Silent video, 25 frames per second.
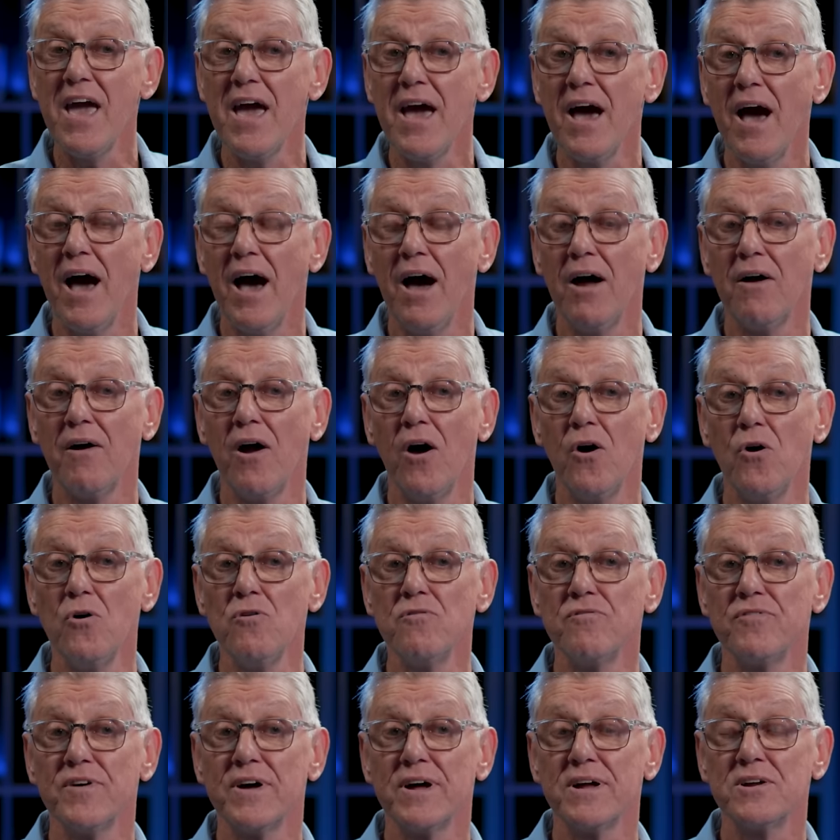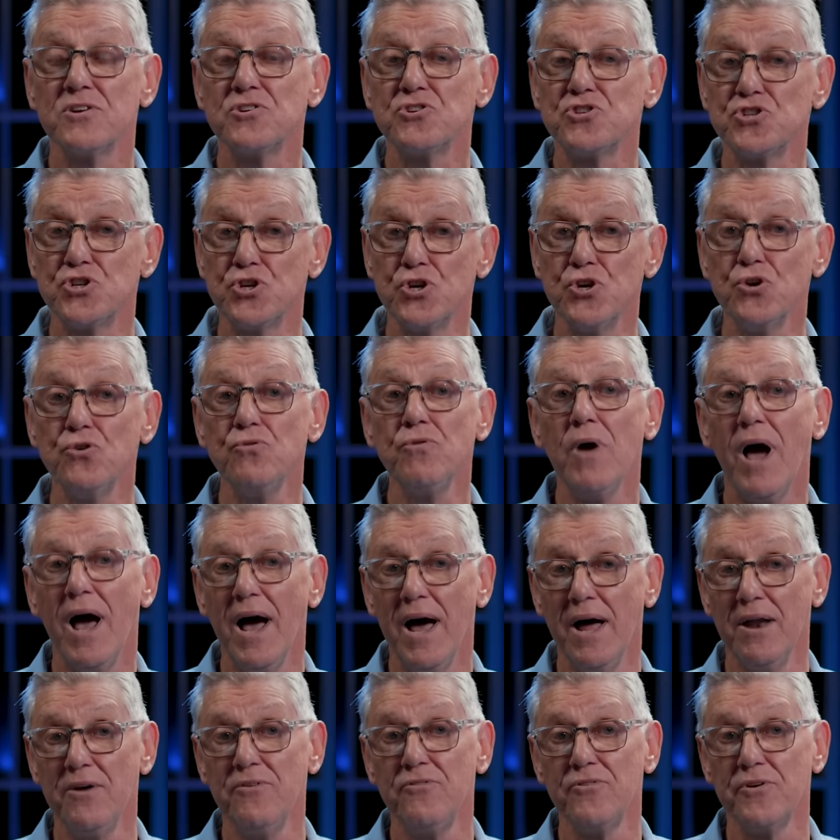there are over
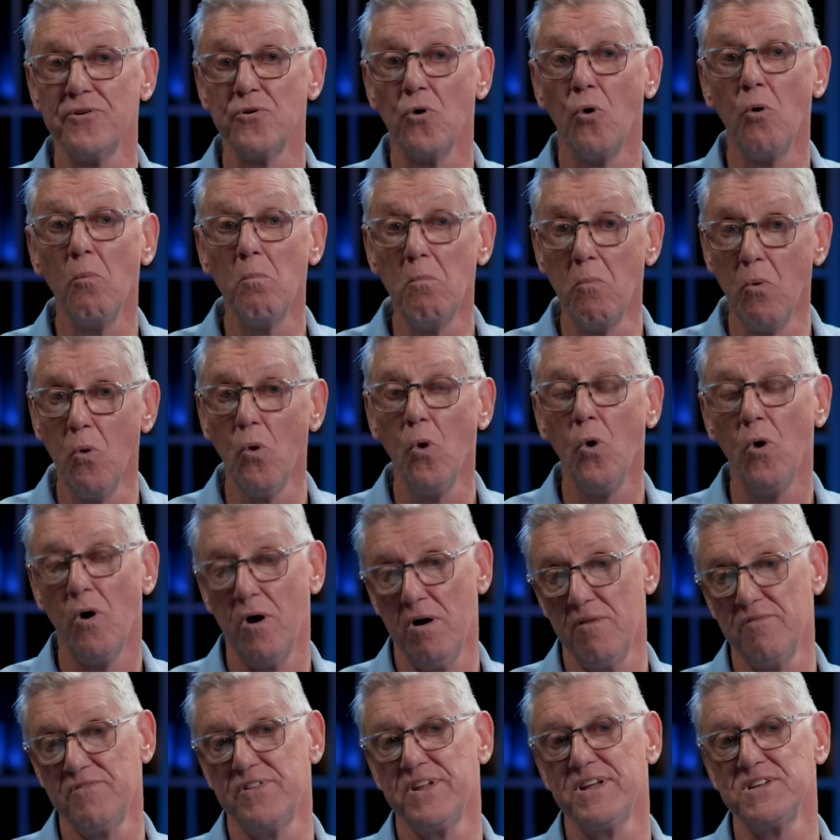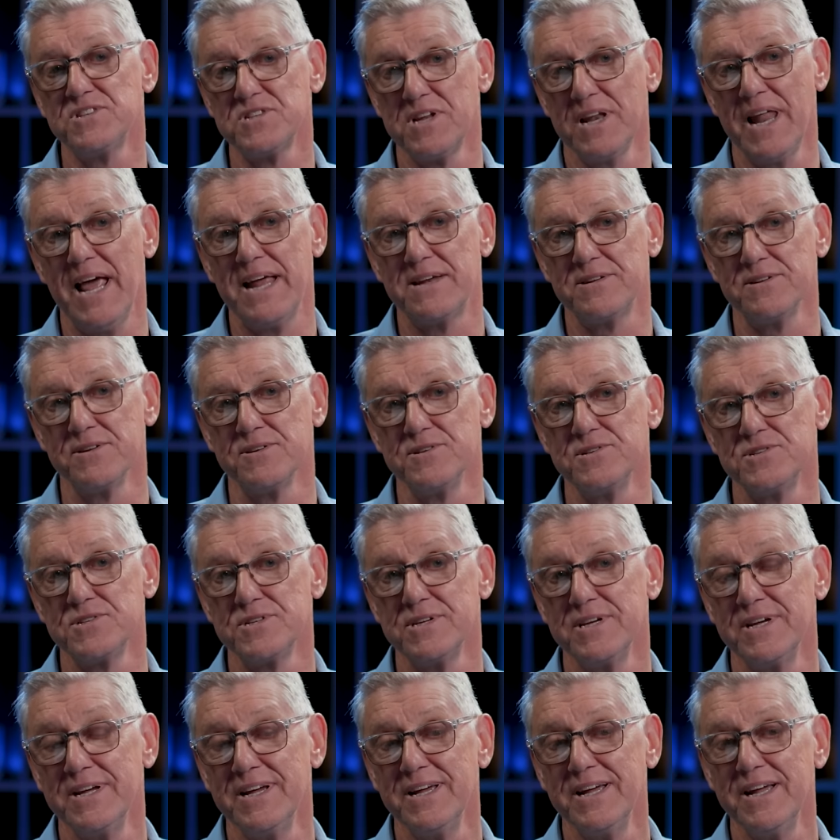200 or more of these letters
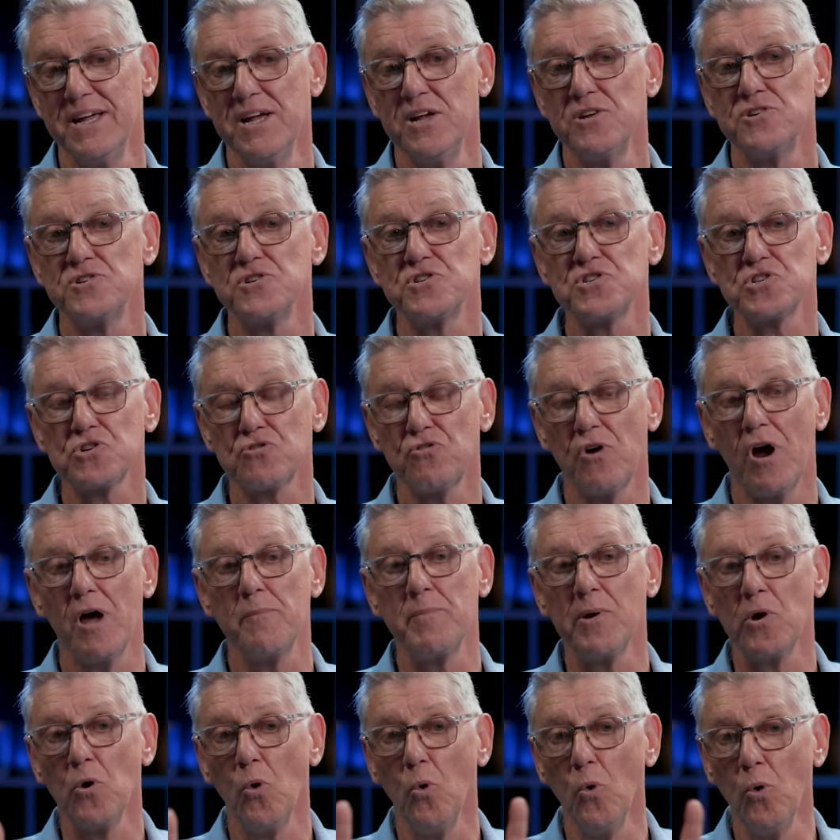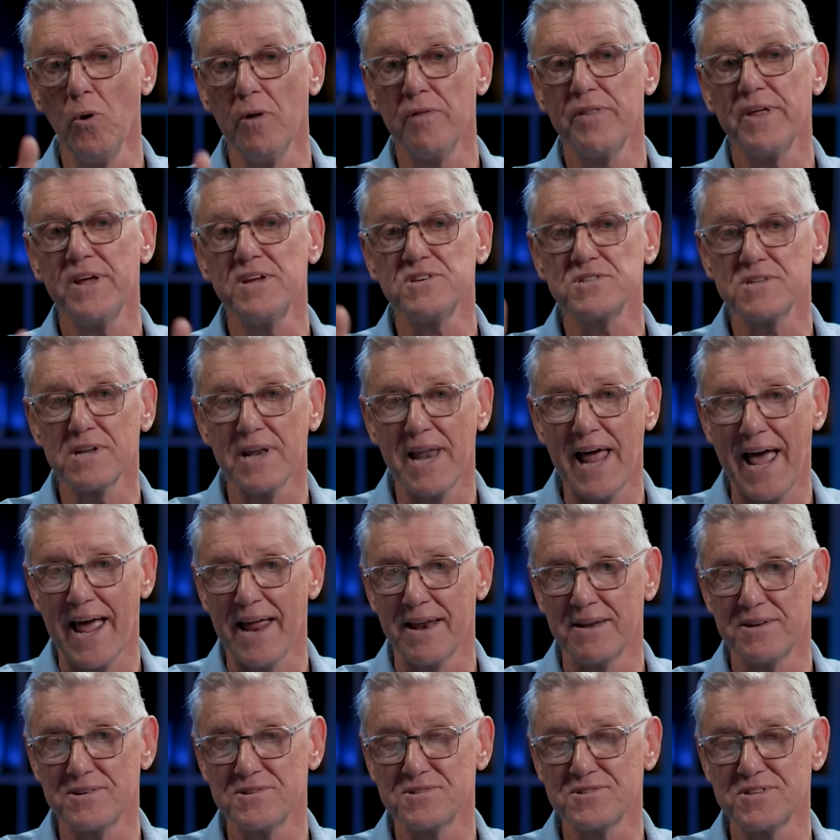describing all of these
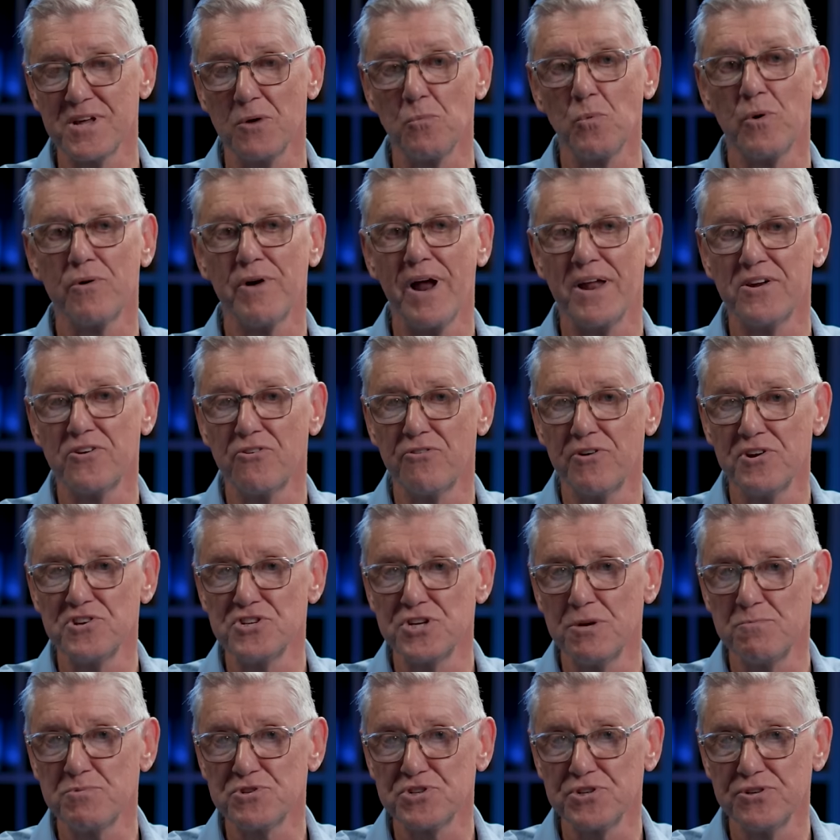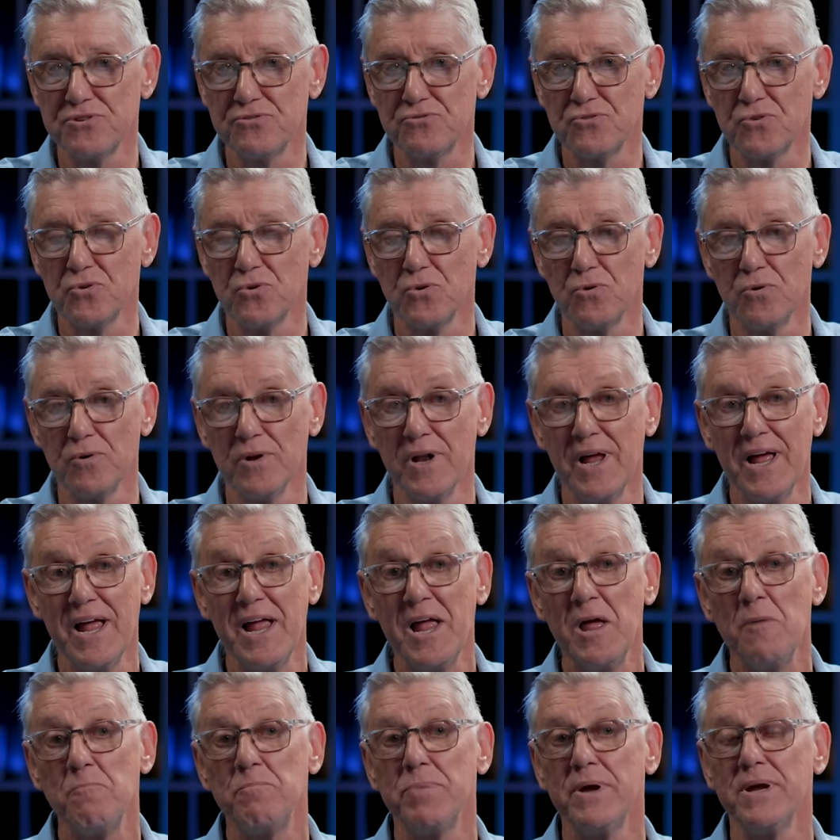lands that were under Egyptian rule
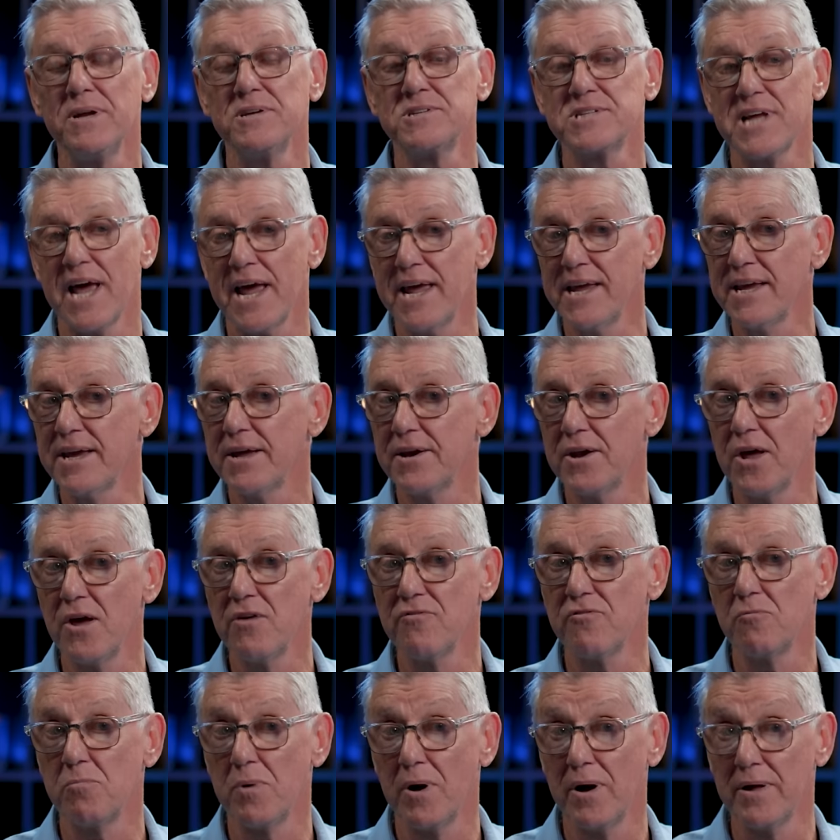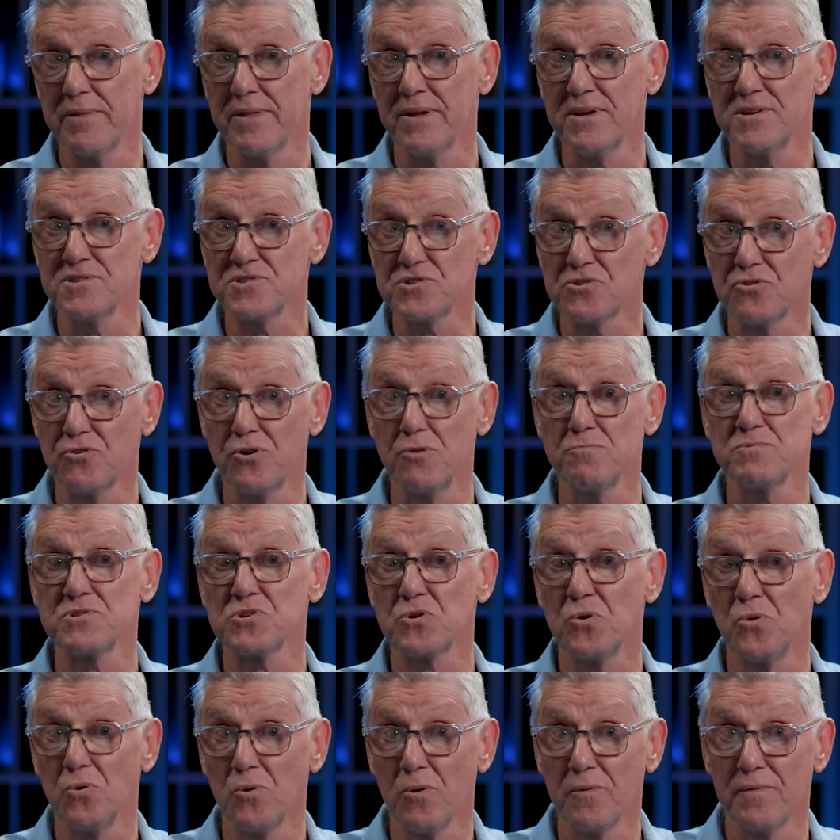being taken over by these groups
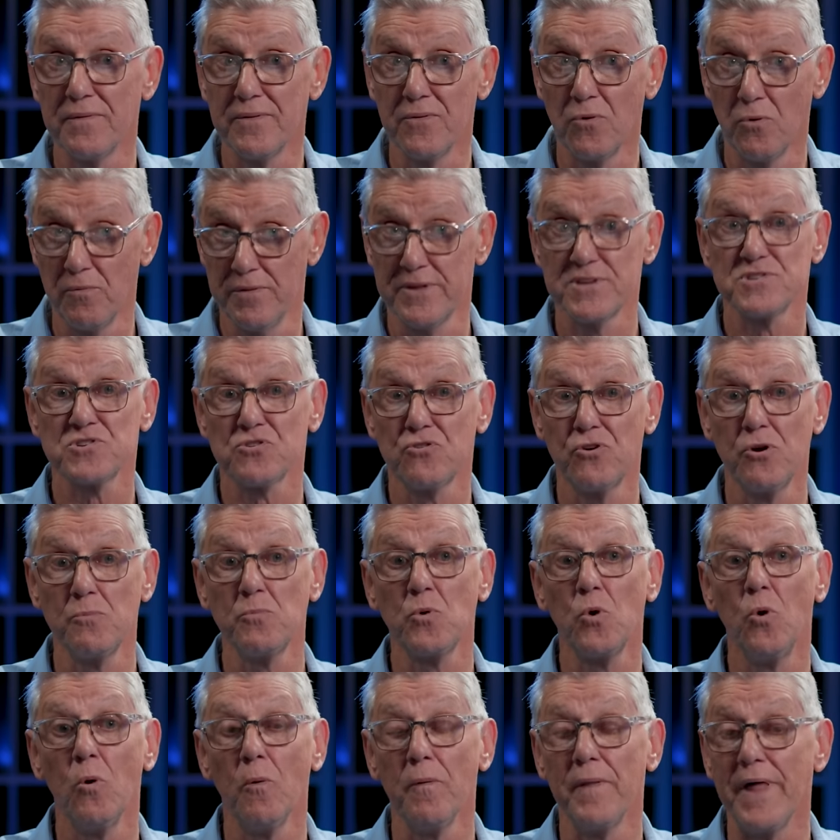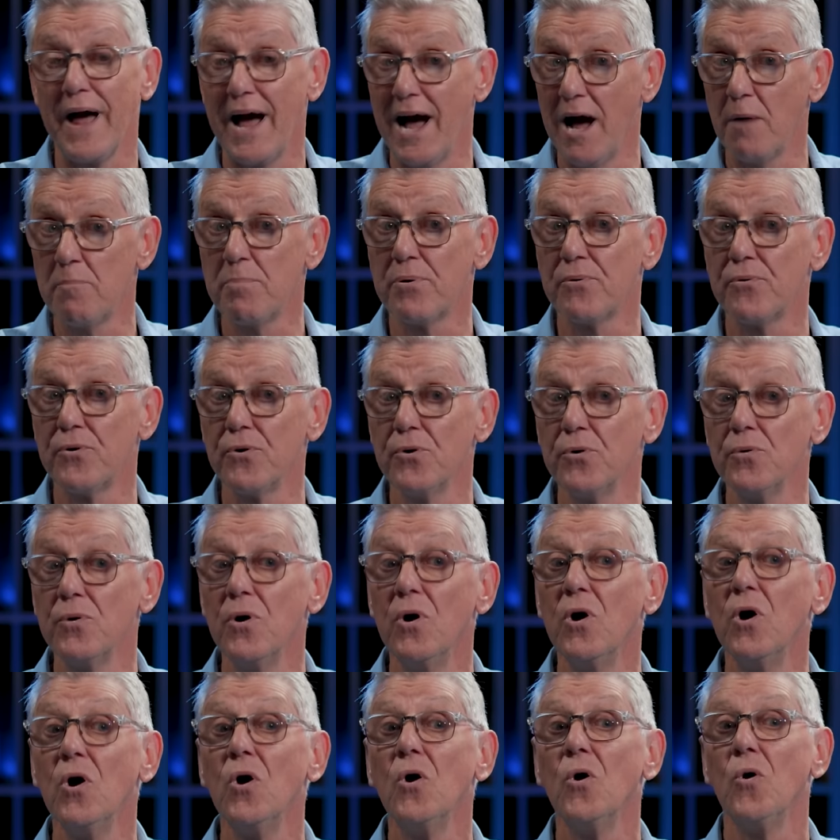called, or this group called the Aparu
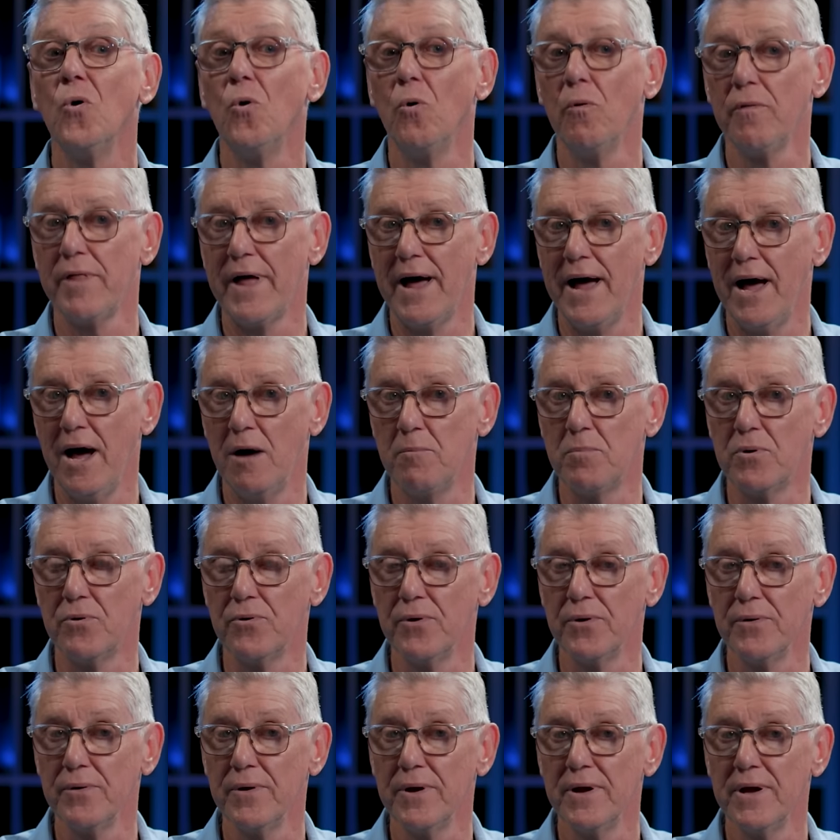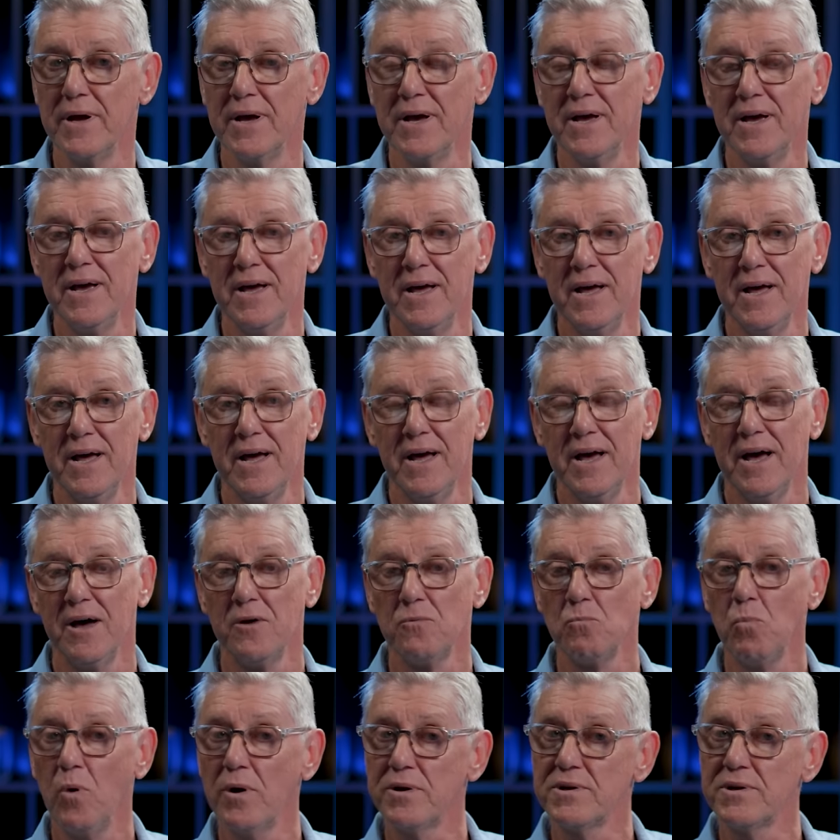or the Habaru. And